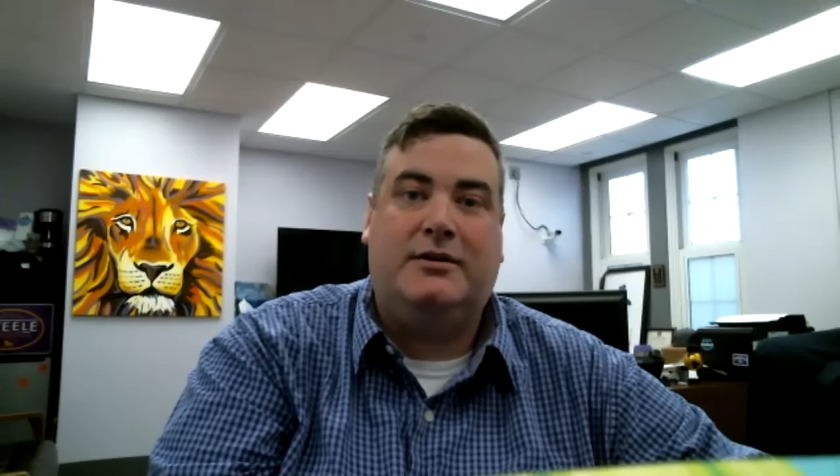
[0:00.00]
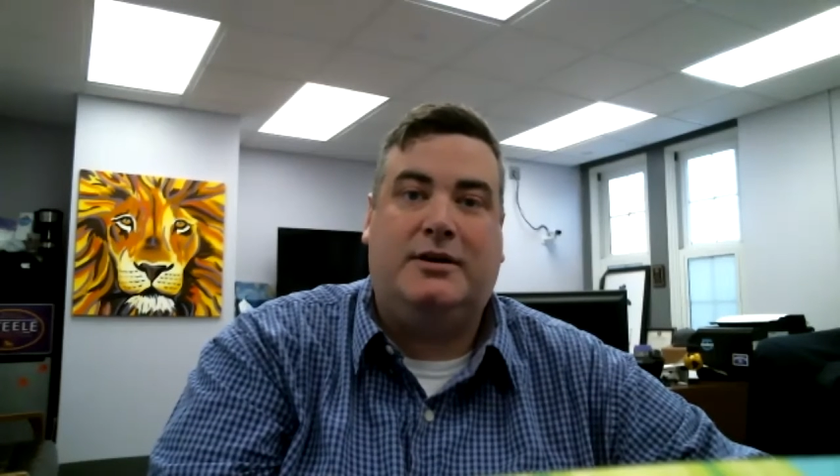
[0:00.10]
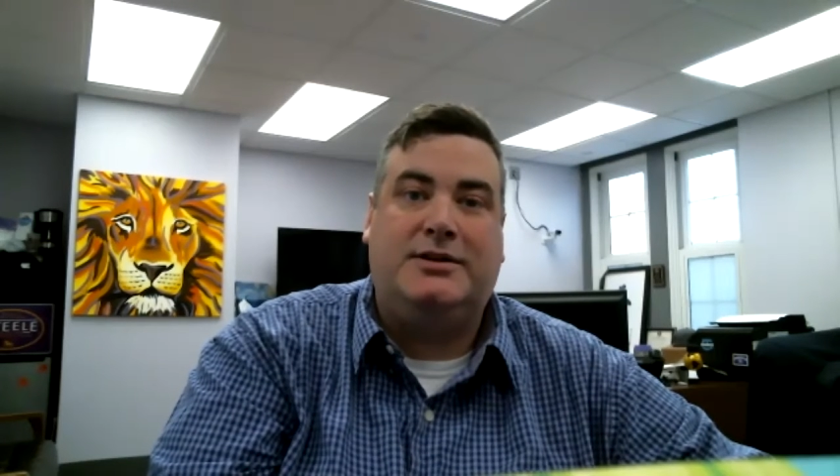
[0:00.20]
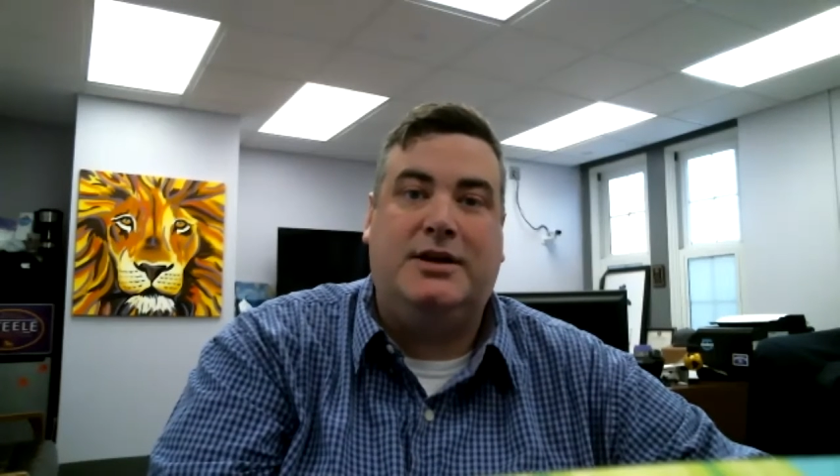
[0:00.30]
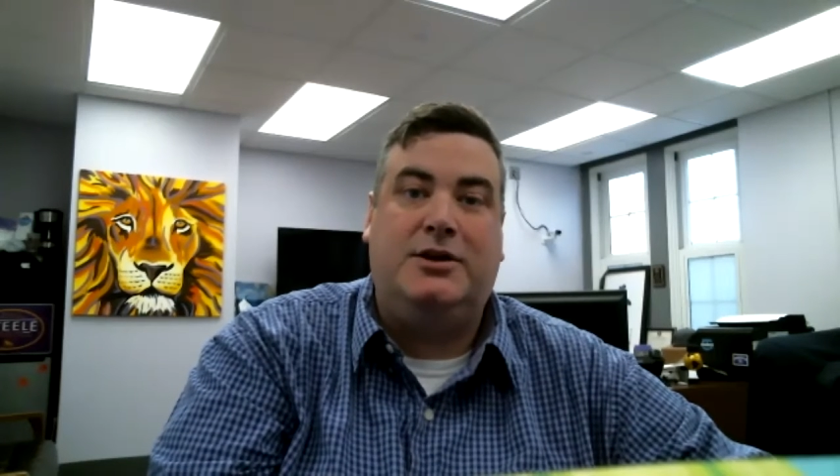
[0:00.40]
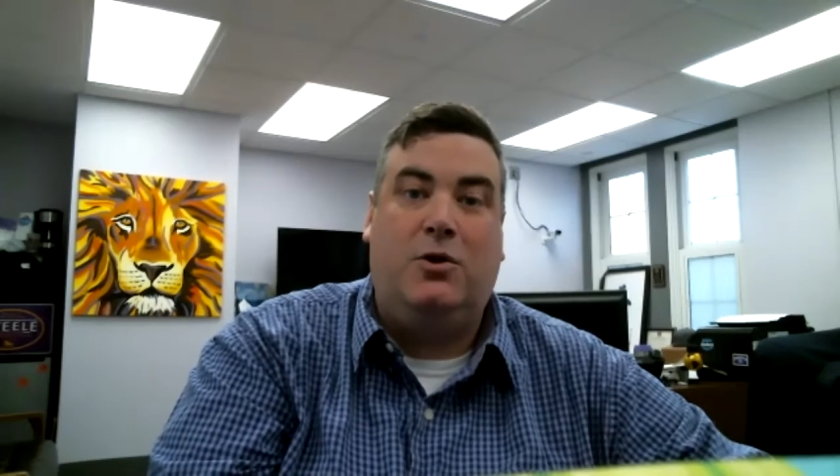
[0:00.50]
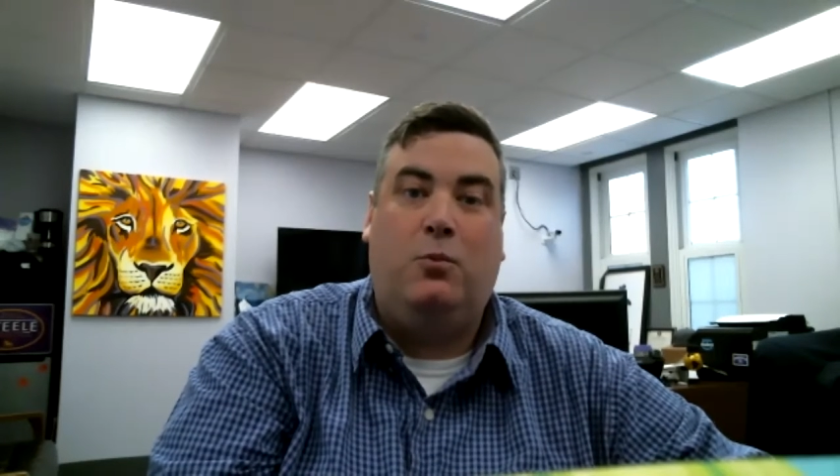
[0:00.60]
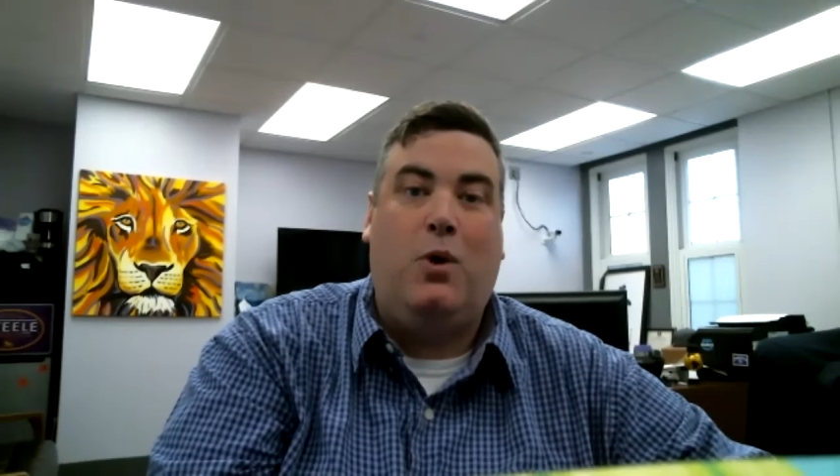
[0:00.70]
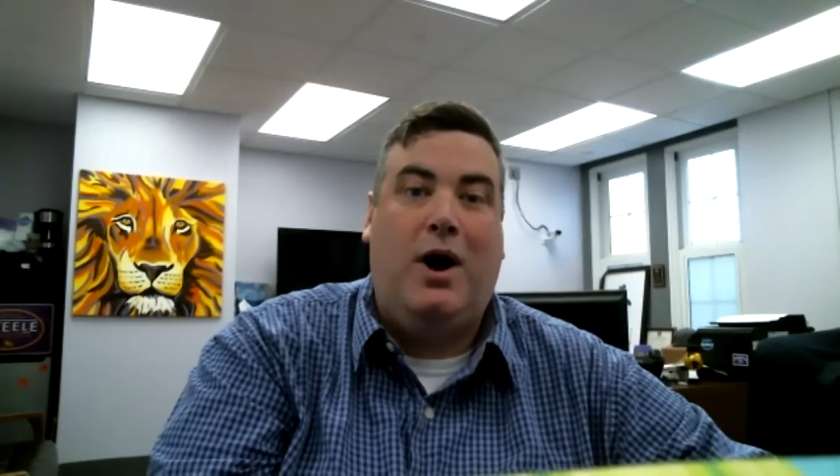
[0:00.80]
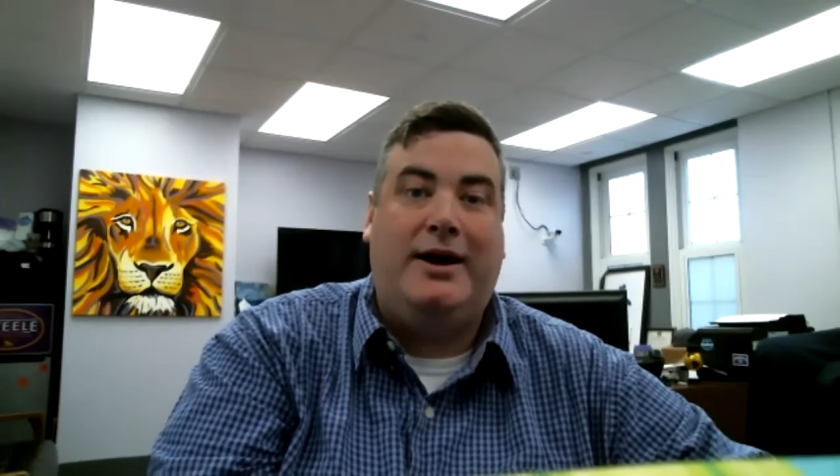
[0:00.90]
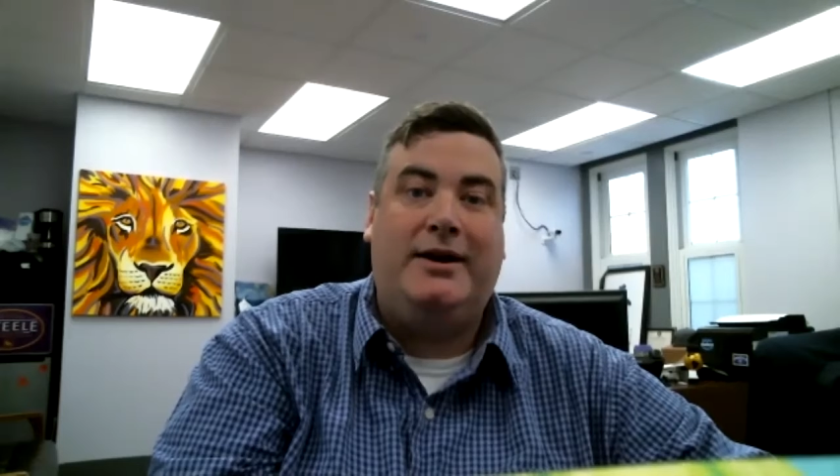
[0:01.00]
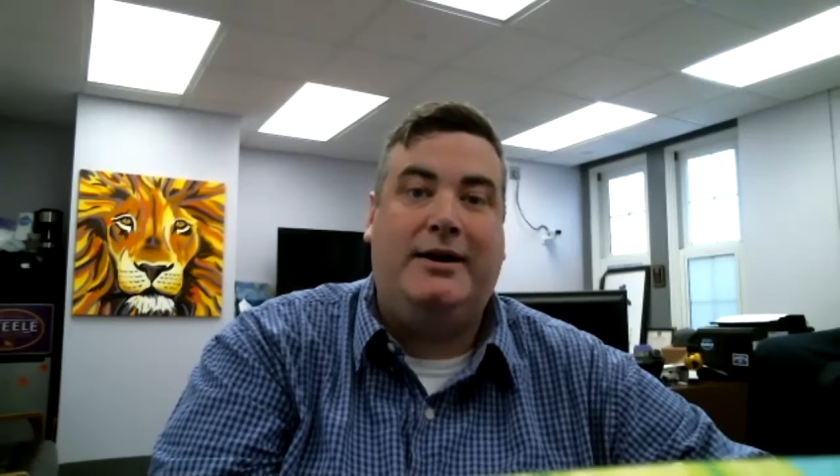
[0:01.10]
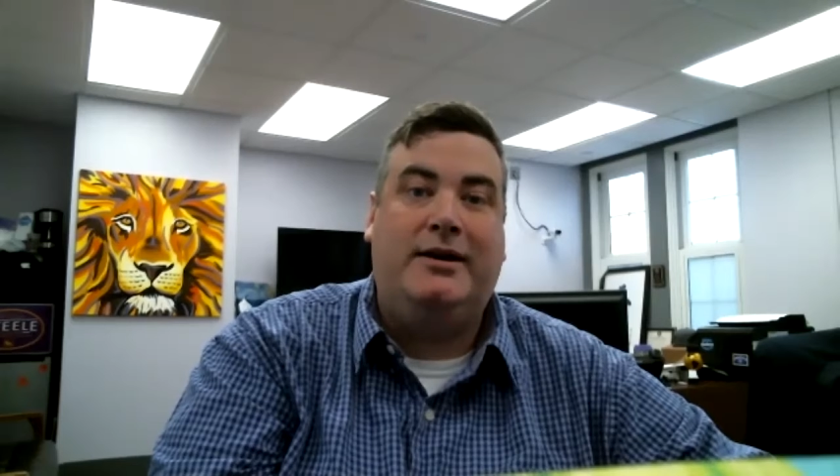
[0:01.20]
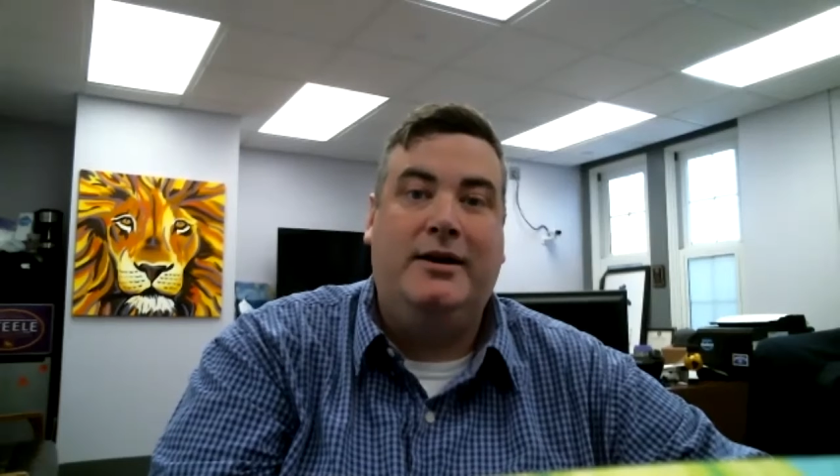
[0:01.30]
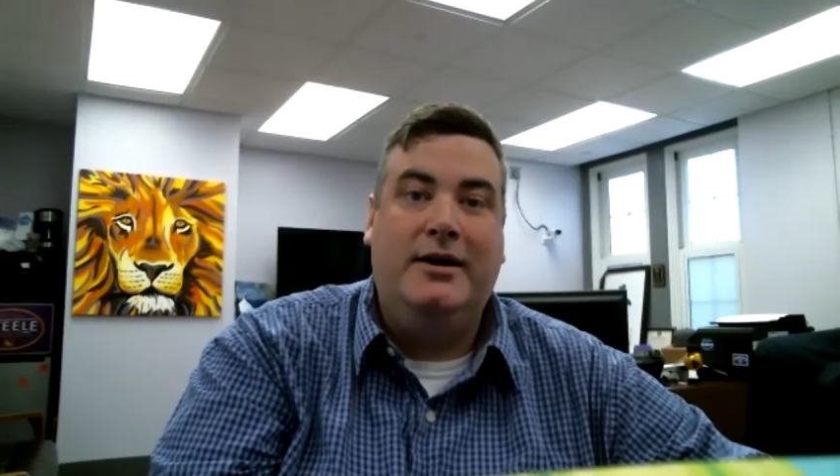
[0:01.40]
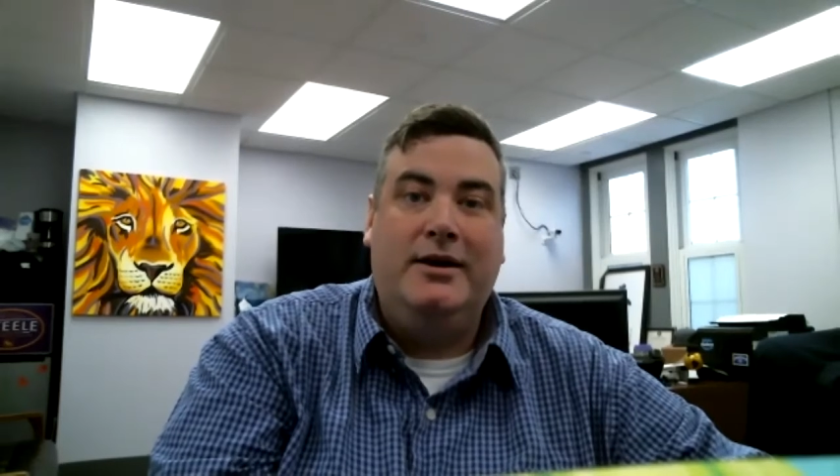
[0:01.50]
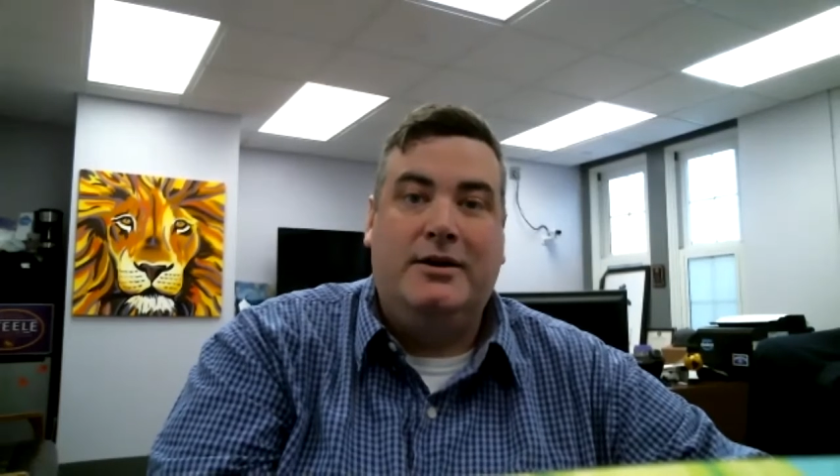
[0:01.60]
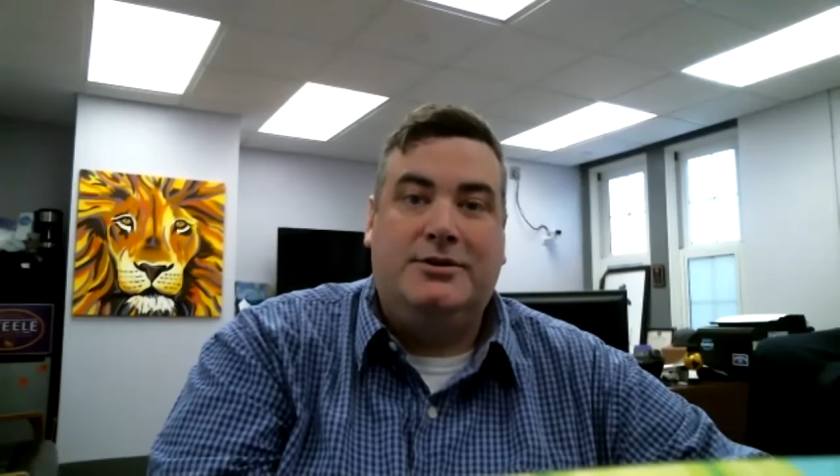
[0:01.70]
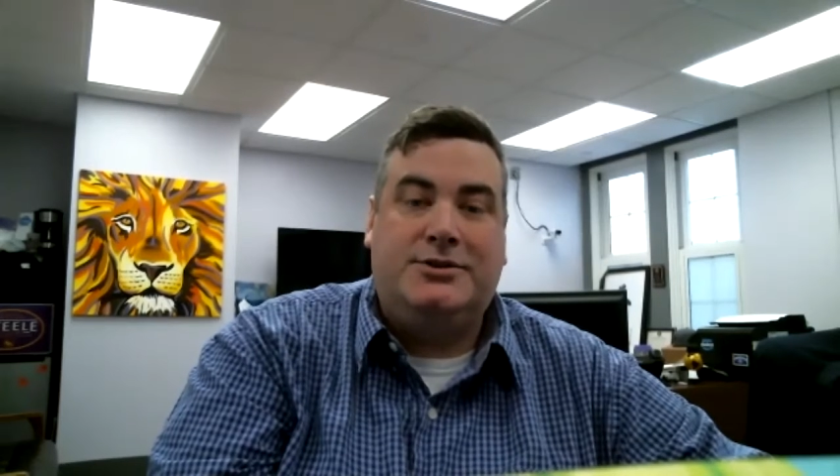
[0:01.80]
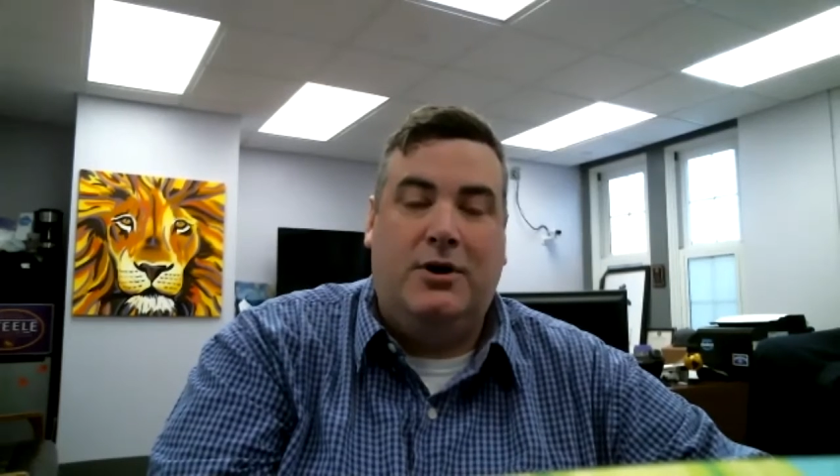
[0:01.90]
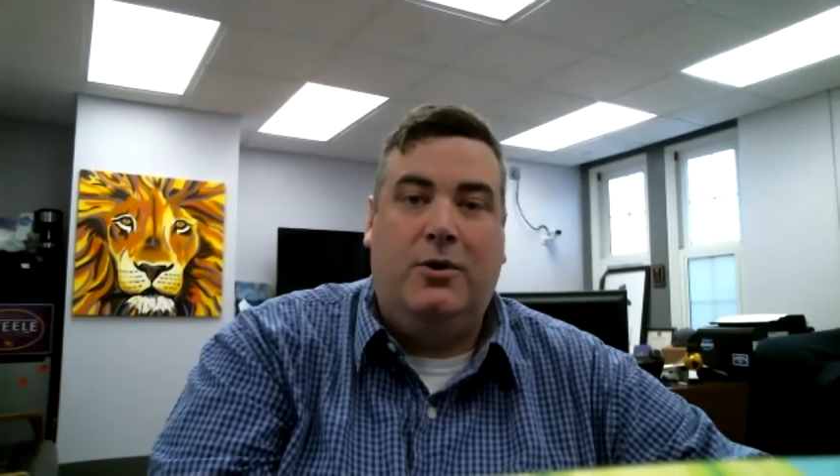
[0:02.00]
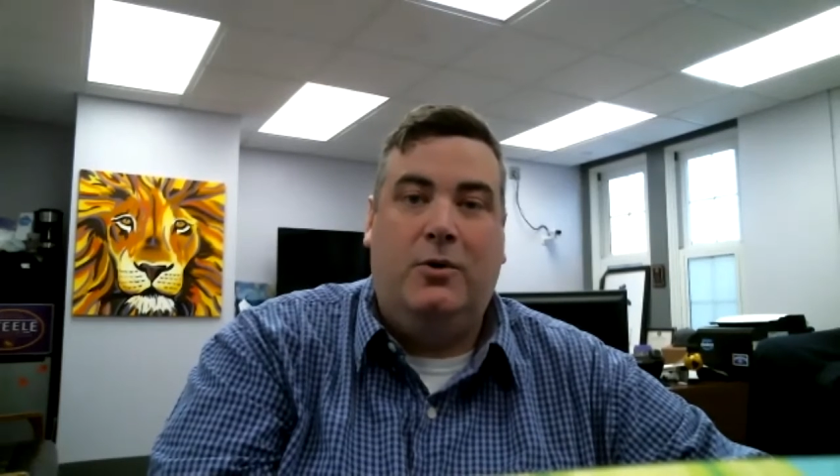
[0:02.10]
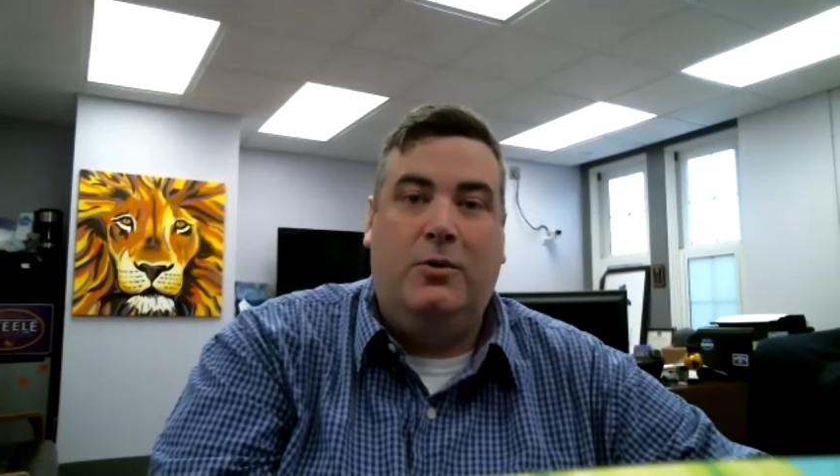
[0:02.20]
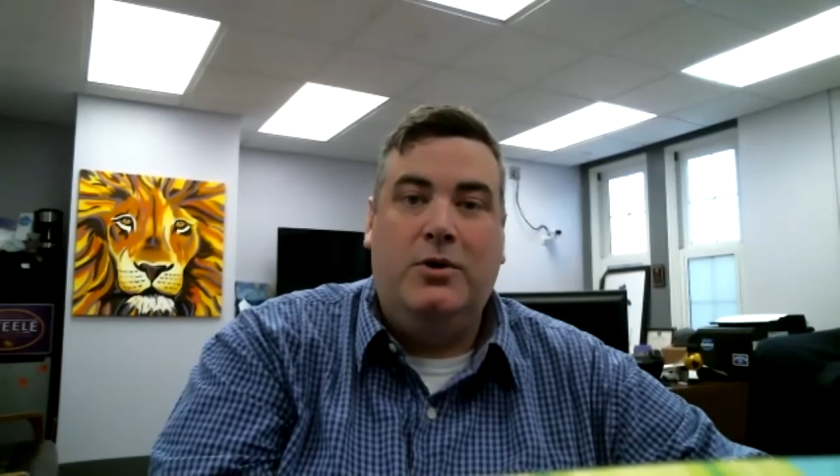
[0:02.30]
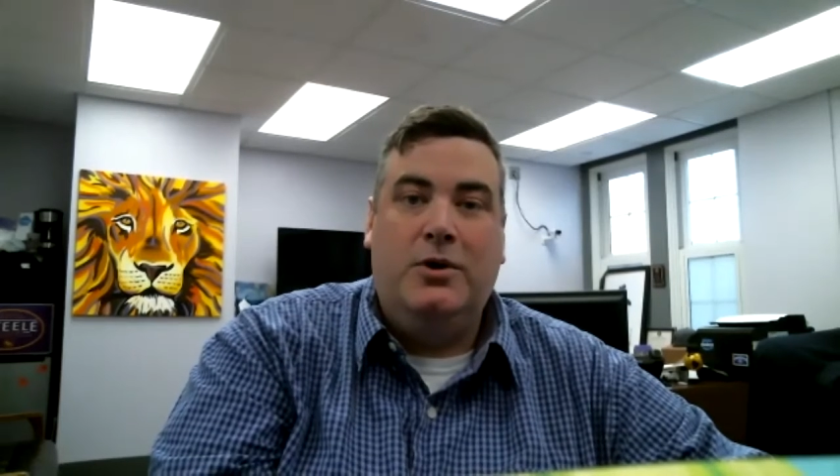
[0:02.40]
continue to widen. So